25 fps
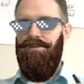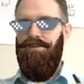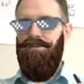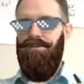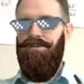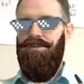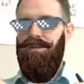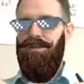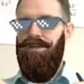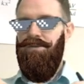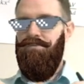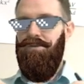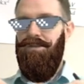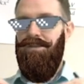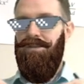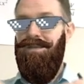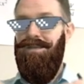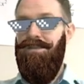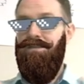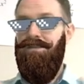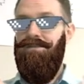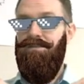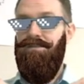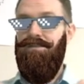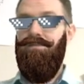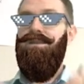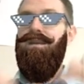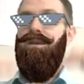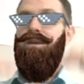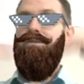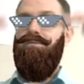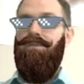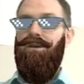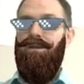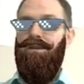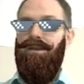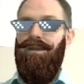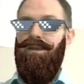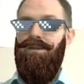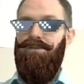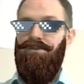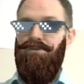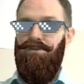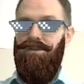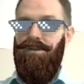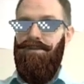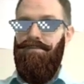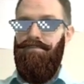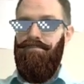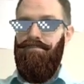it's got to release the same amount of
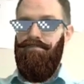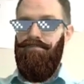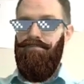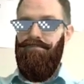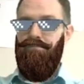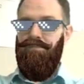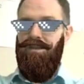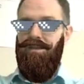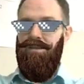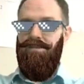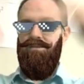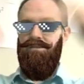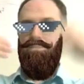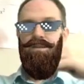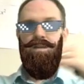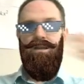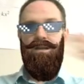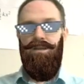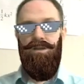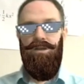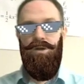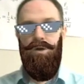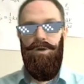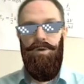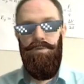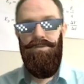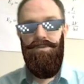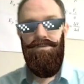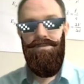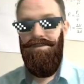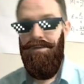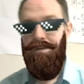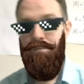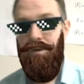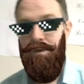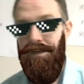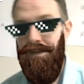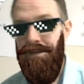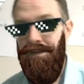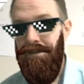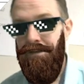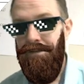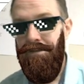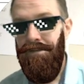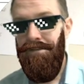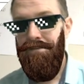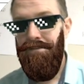energy. Because it's got to go somewhere.